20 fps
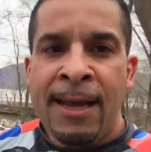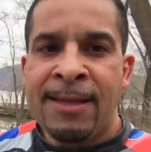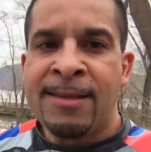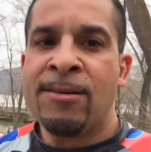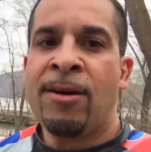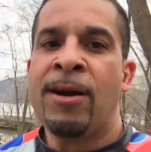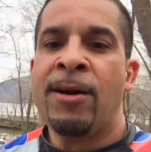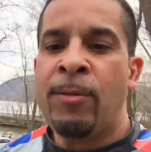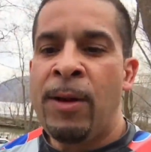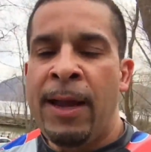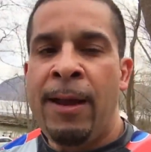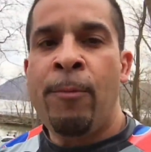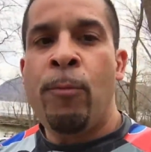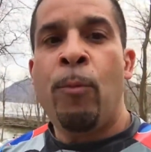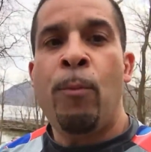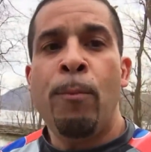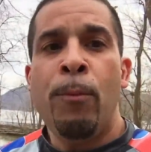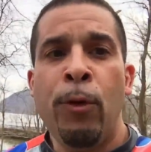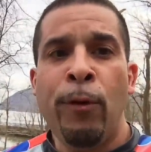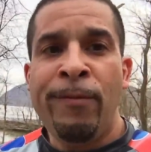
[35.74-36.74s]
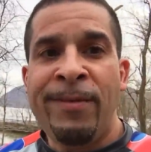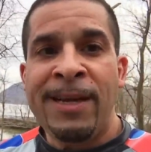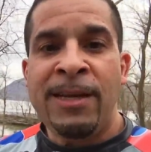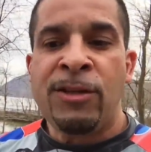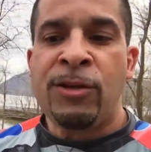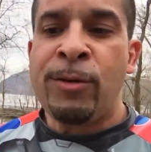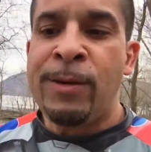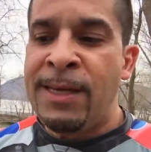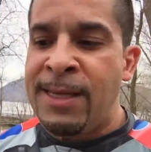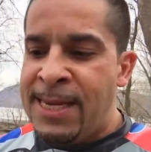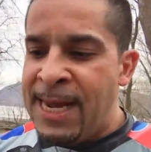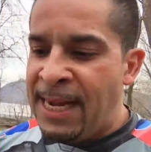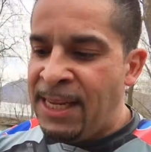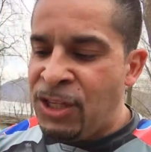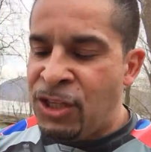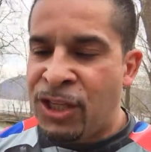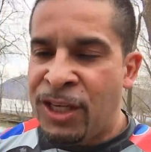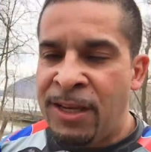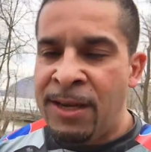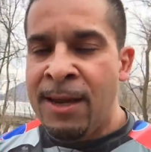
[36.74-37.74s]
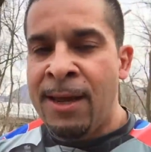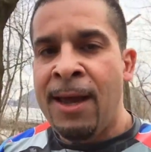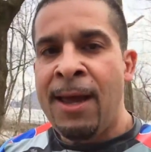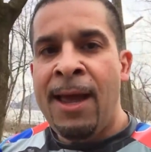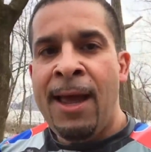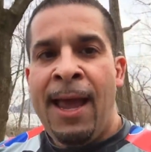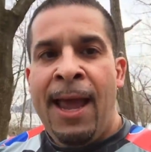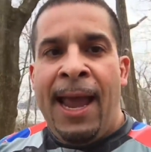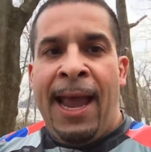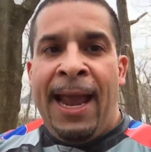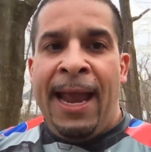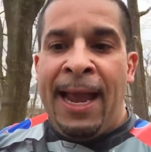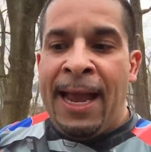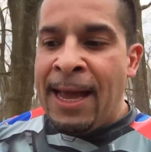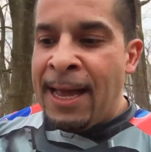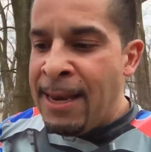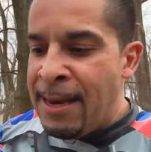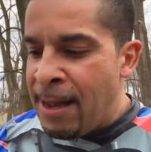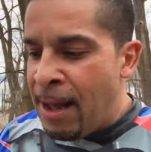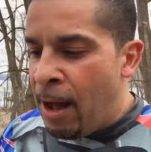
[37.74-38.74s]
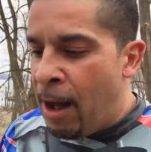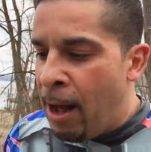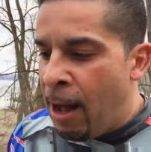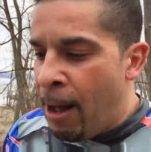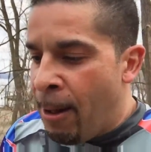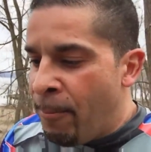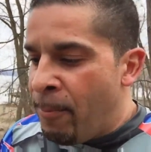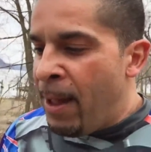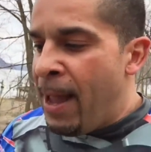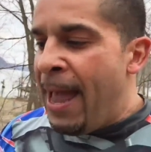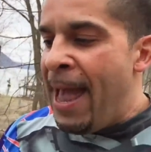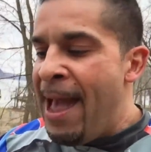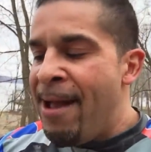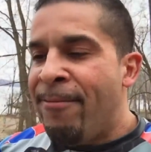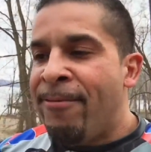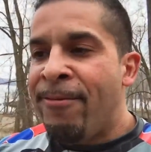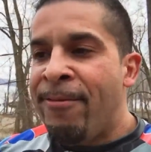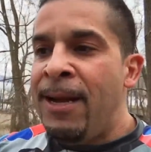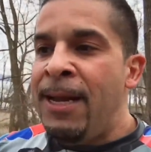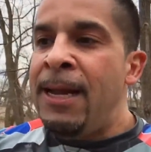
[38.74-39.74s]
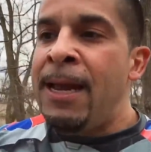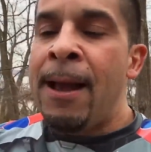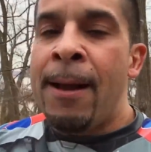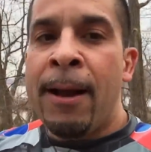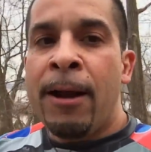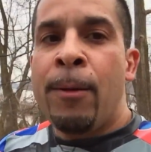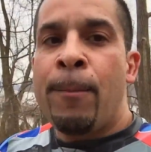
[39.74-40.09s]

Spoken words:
it moved into intention. And every